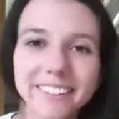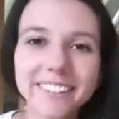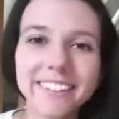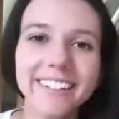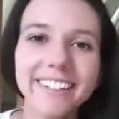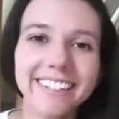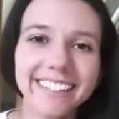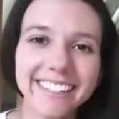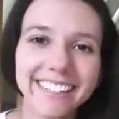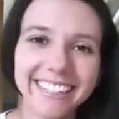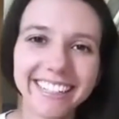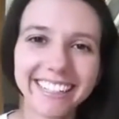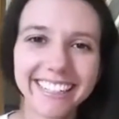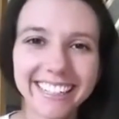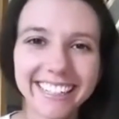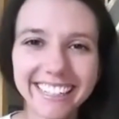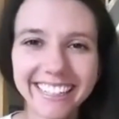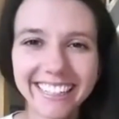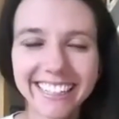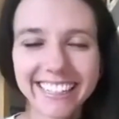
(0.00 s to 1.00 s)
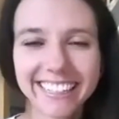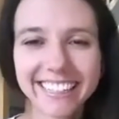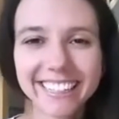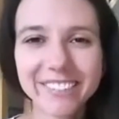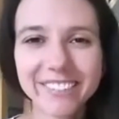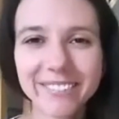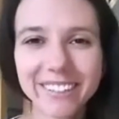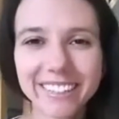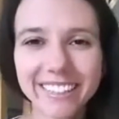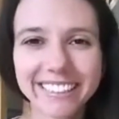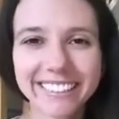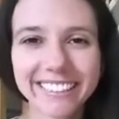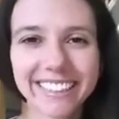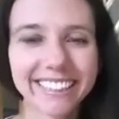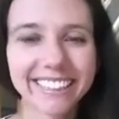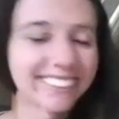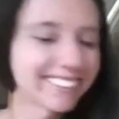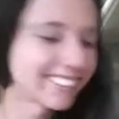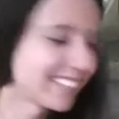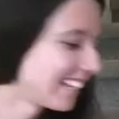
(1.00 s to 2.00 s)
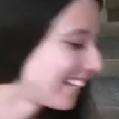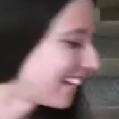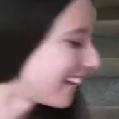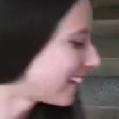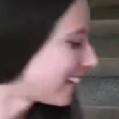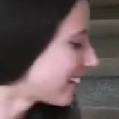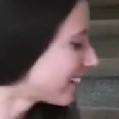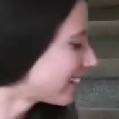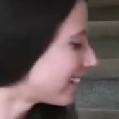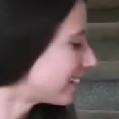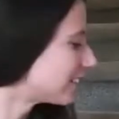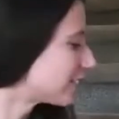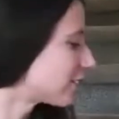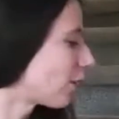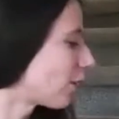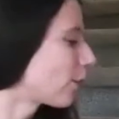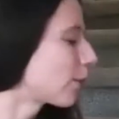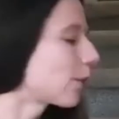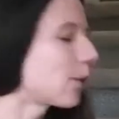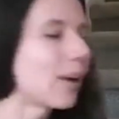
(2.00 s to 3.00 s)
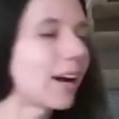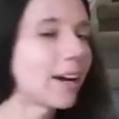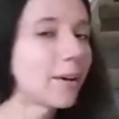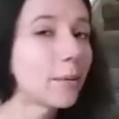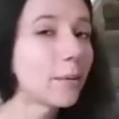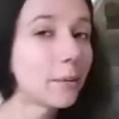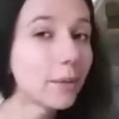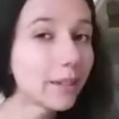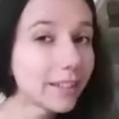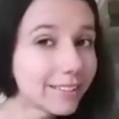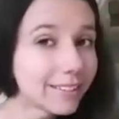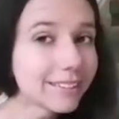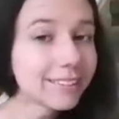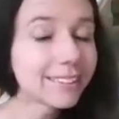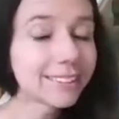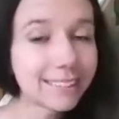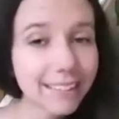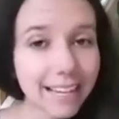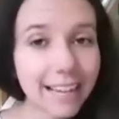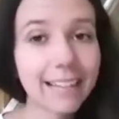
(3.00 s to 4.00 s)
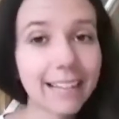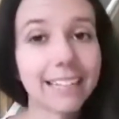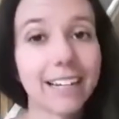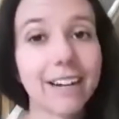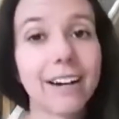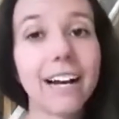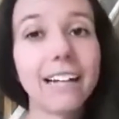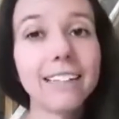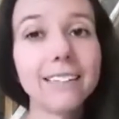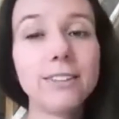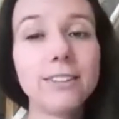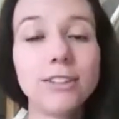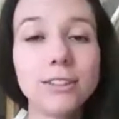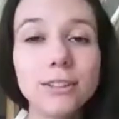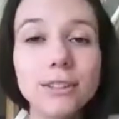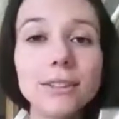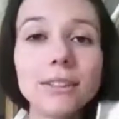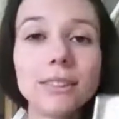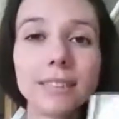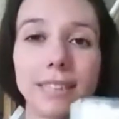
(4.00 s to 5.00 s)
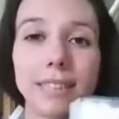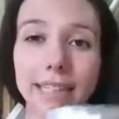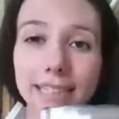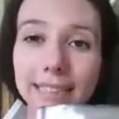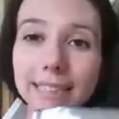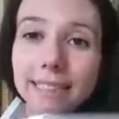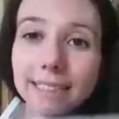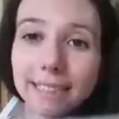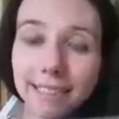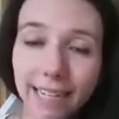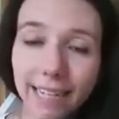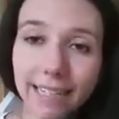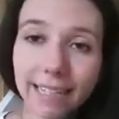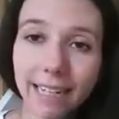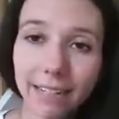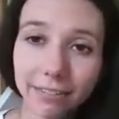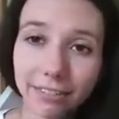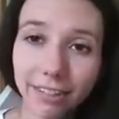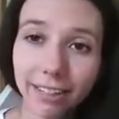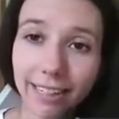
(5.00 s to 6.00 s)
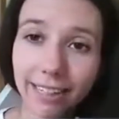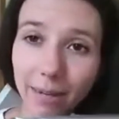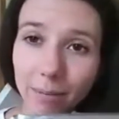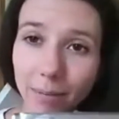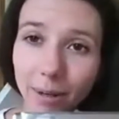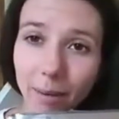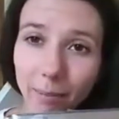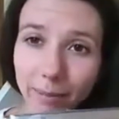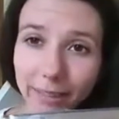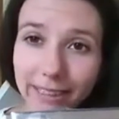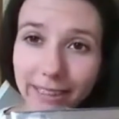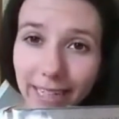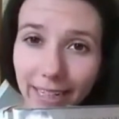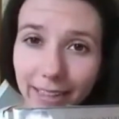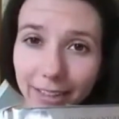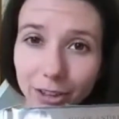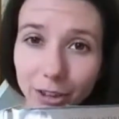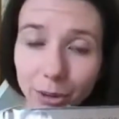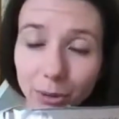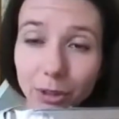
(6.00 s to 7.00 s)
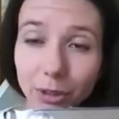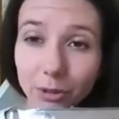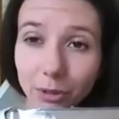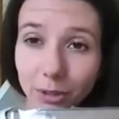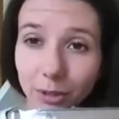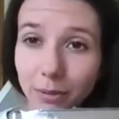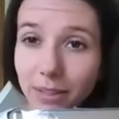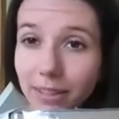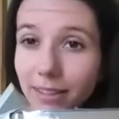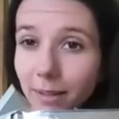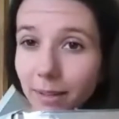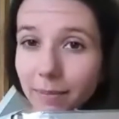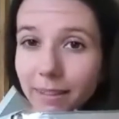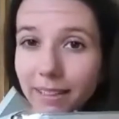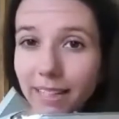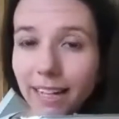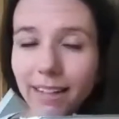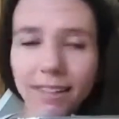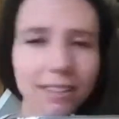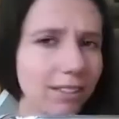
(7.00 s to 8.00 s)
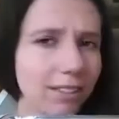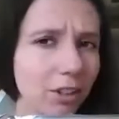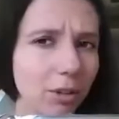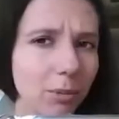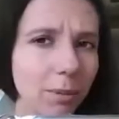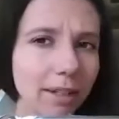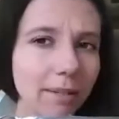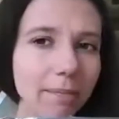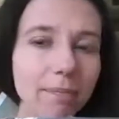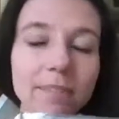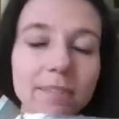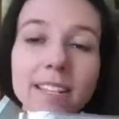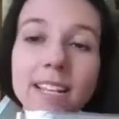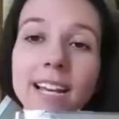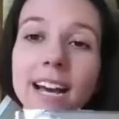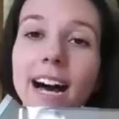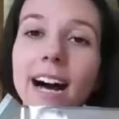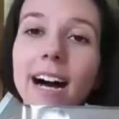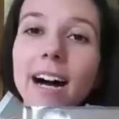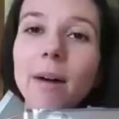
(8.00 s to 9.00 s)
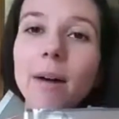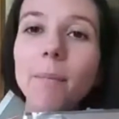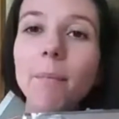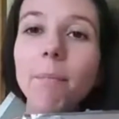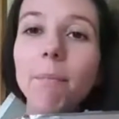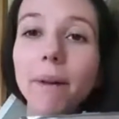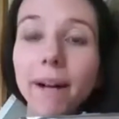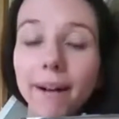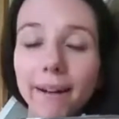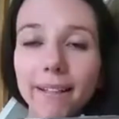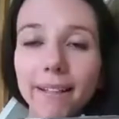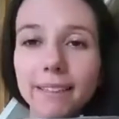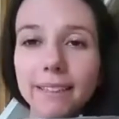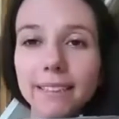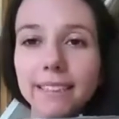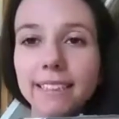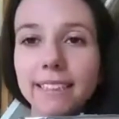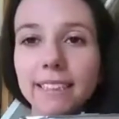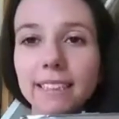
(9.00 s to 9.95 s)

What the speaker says: you. This book is nice. It is, although I will say, now I do like this guy, and I feel like I probably tend to agree with him a lot, Cuba, but